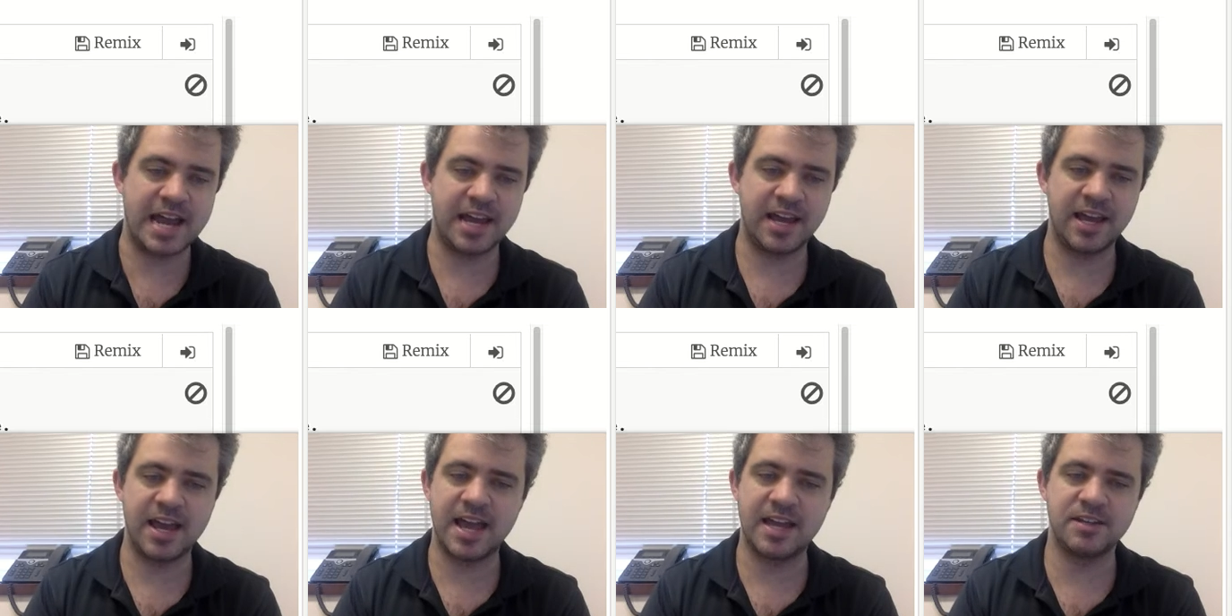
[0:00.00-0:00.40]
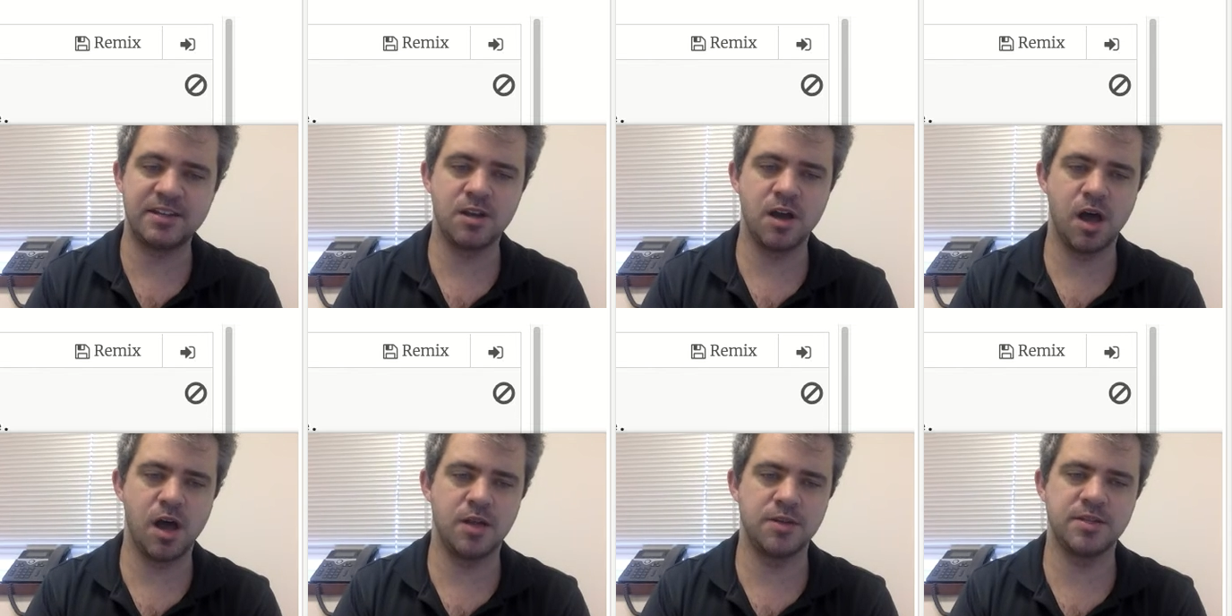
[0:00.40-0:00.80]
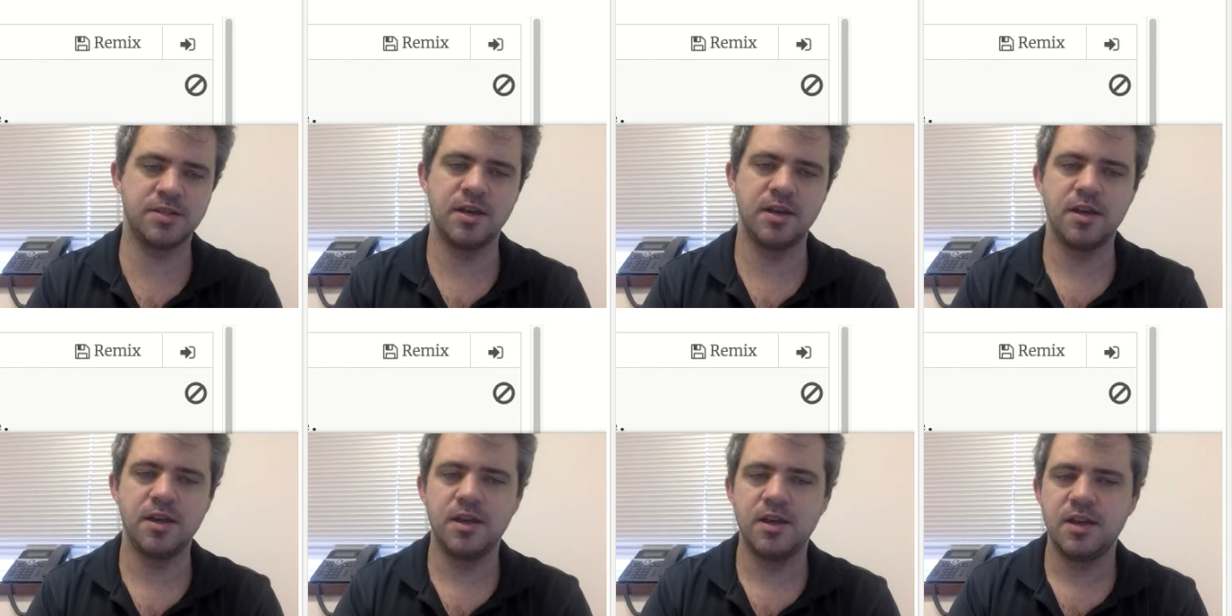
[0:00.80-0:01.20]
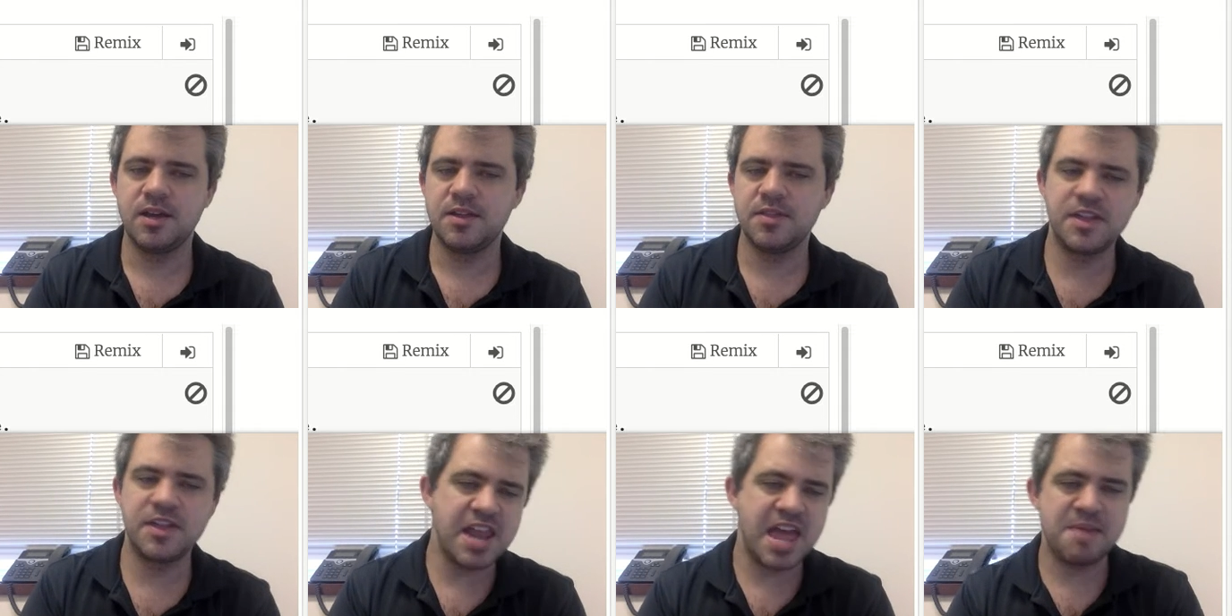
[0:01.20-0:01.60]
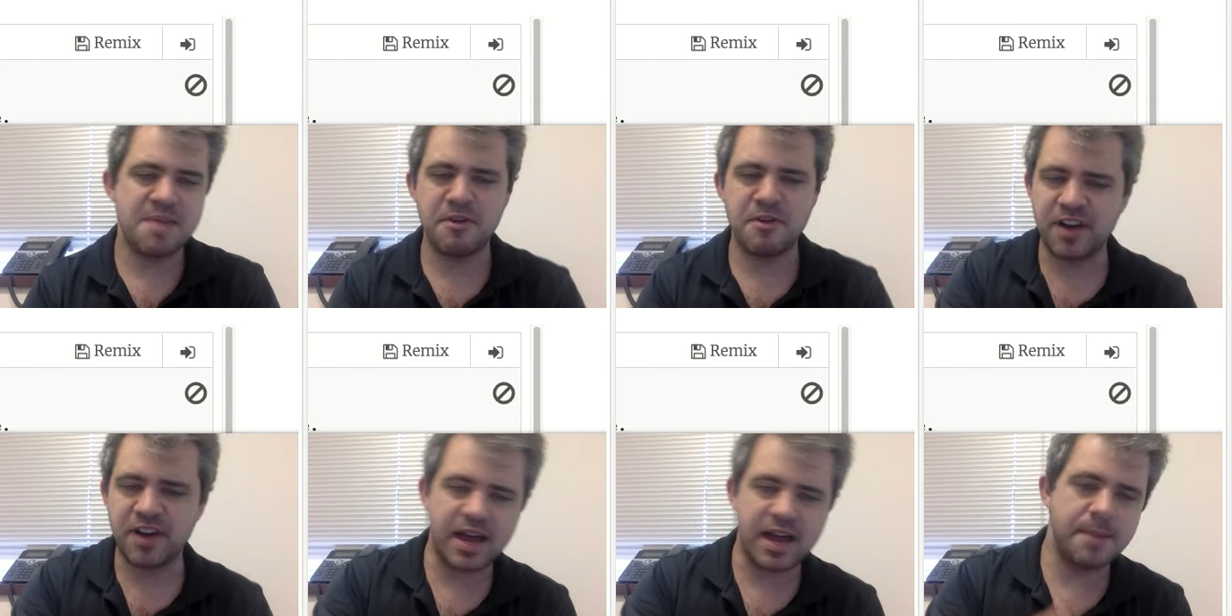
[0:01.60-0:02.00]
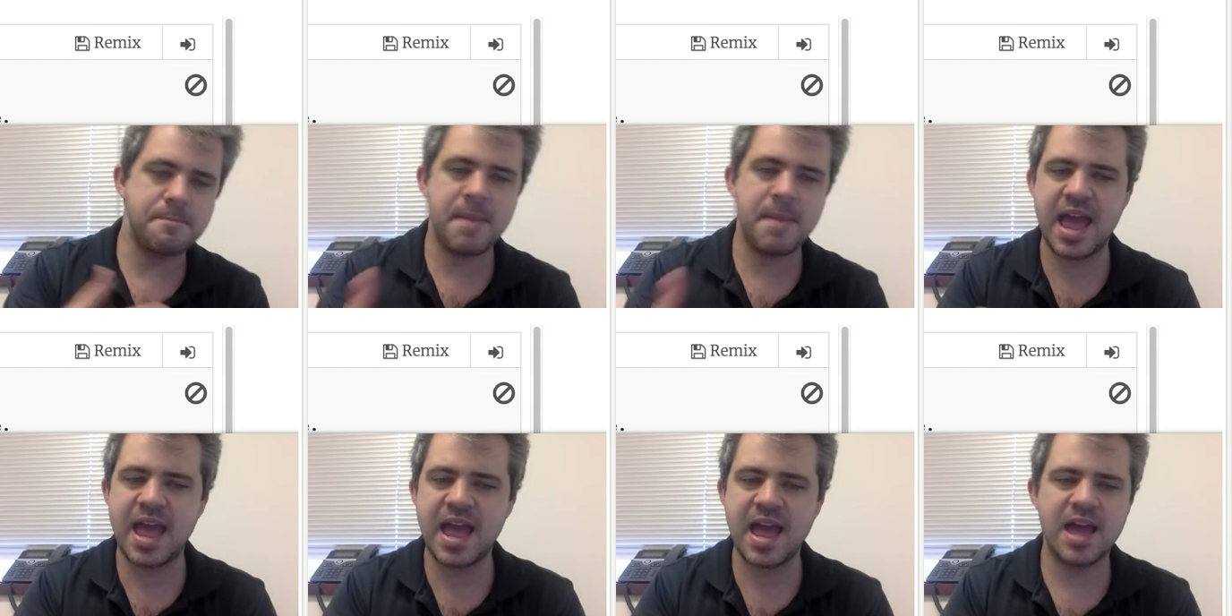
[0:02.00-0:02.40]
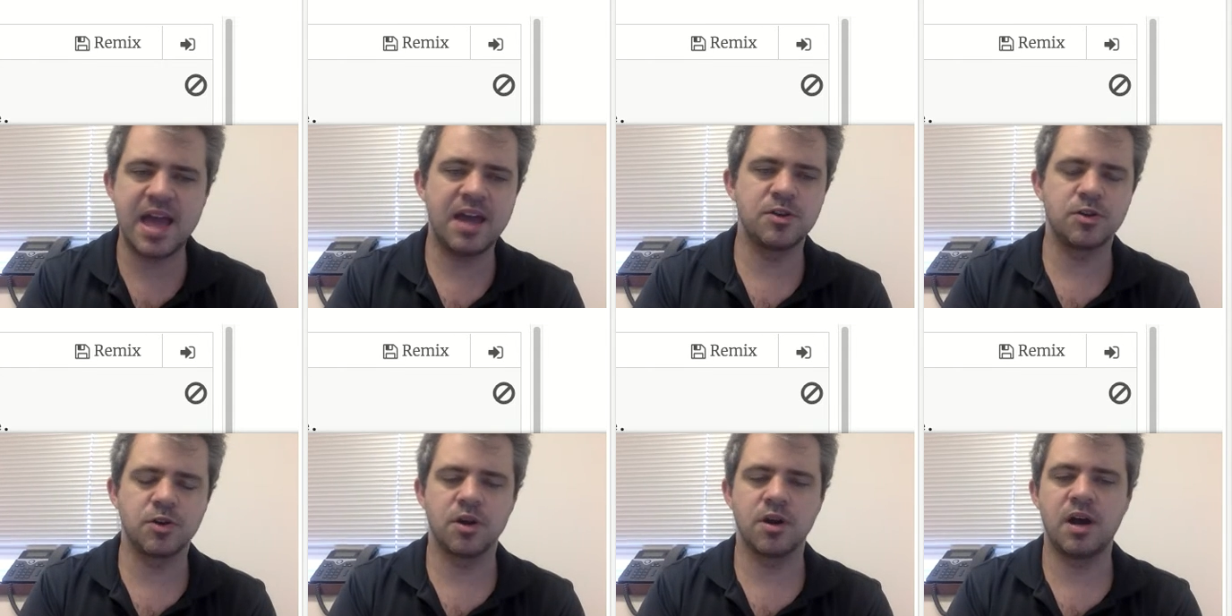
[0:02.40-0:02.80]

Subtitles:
data and not the name of a command